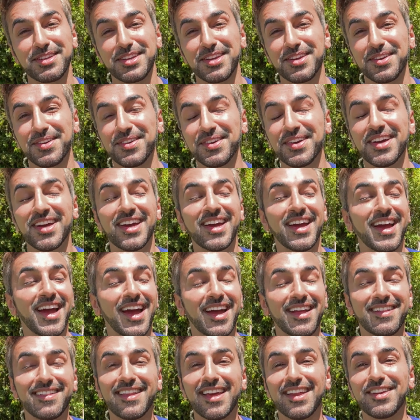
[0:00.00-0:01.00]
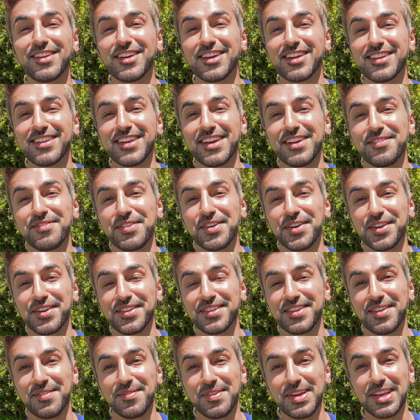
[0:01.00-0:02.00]
you, and then you can take photos
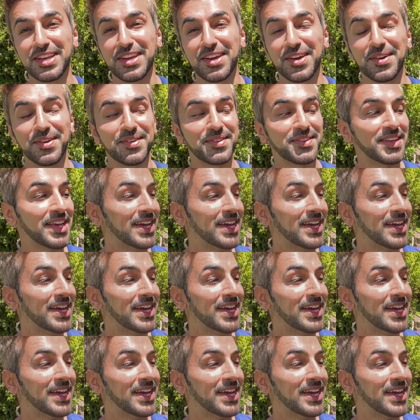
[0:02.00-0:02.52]
and videos.